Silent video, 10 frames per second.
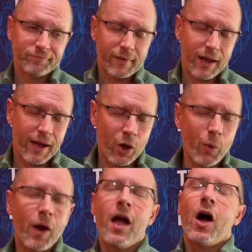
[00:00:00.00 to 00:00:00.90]
I
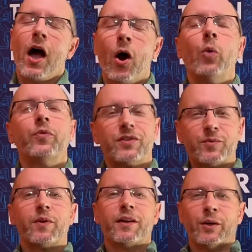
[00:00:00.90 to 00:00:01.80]
hope this has
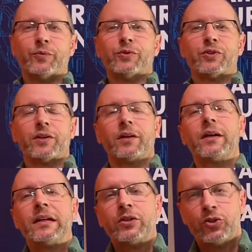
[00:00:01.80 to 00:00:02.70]
been helpful to you.
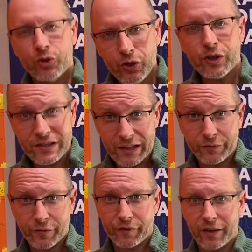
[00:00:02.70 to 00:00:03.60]
Do
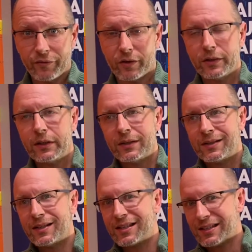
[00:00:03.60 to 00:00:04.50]
yourself a favor.
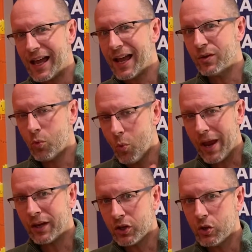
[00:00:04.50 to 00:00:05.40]
Decide
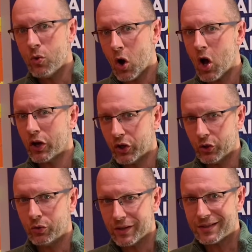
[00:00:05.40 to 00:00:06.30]
when you ought to
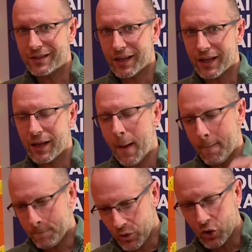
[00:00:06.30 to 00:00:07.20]
do this day.
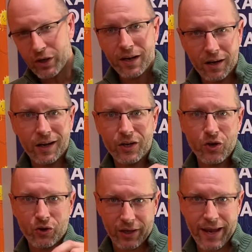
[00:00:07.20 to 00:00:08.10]
Put it on
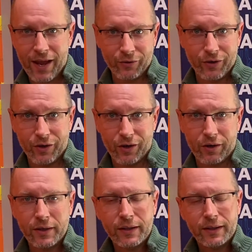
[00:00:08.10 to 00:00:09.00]
your
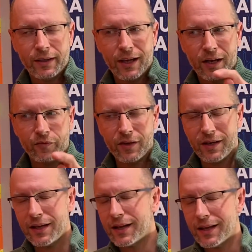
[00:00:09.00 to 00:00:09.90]
calendar. And if you
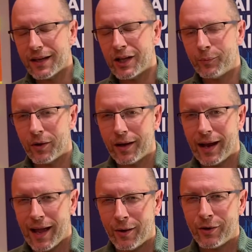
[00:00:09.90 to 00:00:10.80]
need any help on
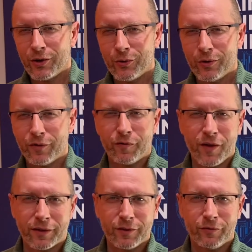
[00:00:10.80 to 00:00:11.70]
how to do it
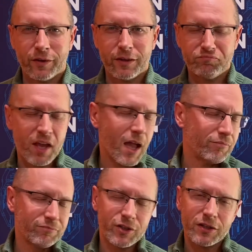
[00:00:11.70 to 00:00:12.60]
effectively,
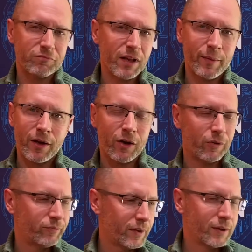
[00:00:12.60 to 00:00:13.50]
just let me
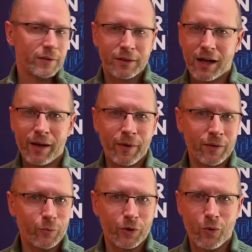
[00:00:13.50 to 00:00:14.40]
know.
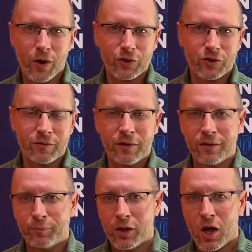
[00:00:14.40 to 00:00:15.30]
Comment with a question in the
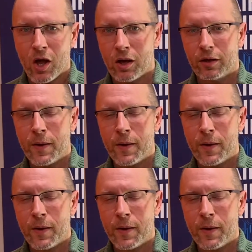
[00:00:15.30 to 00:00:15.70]
blog.